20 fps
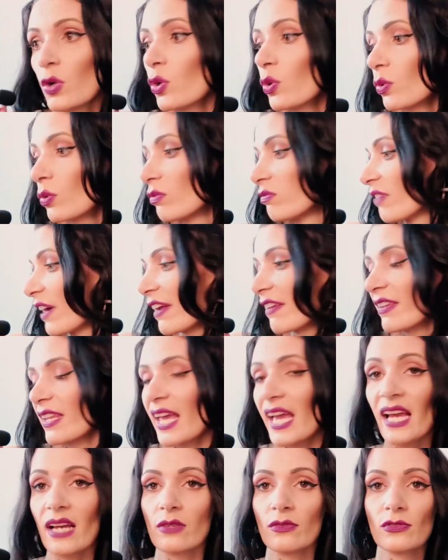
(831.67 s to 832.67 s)
Or around the
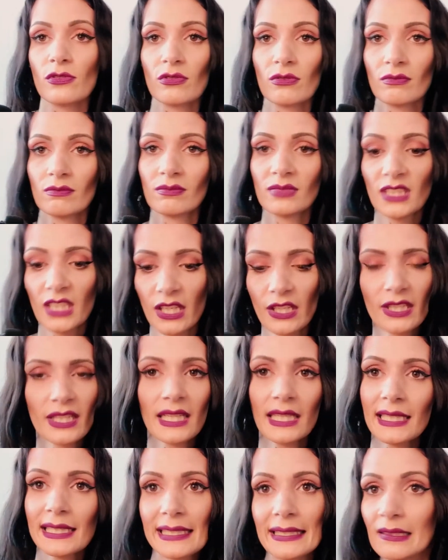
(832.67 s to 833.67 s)
house,
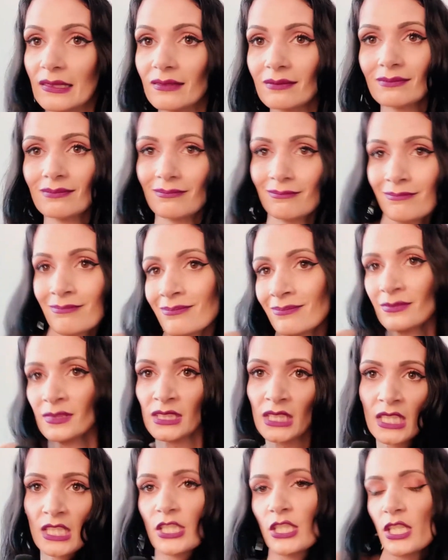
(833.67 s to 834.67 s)
cleaning.
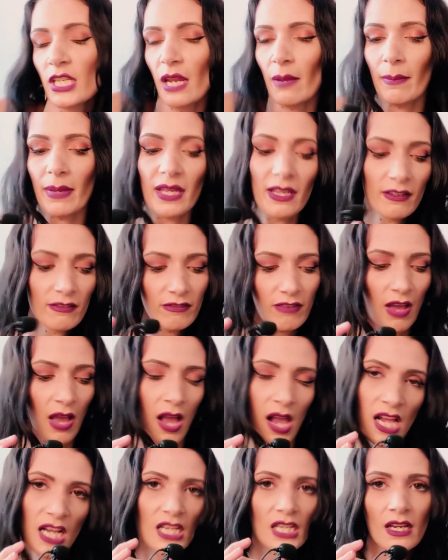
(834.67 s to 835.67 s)
Doing a bit of
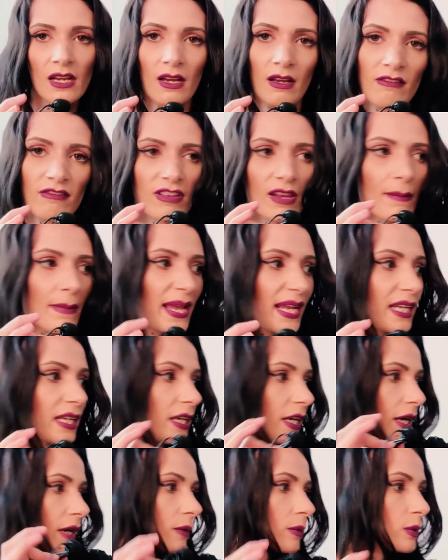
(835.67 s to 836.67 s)

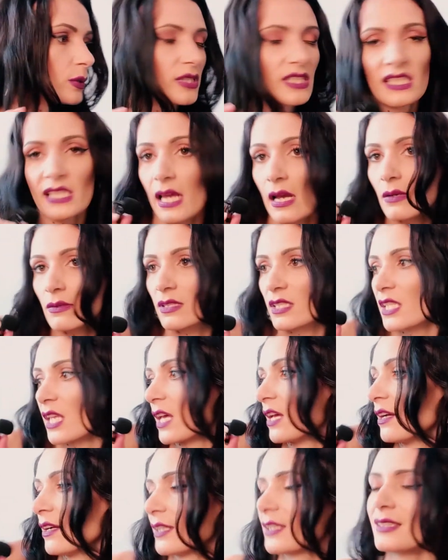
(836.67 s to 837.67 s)
flamenco or
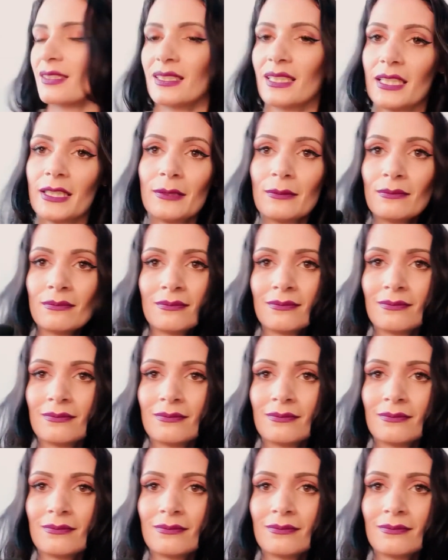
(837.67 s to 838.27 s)
salsa, I don't know.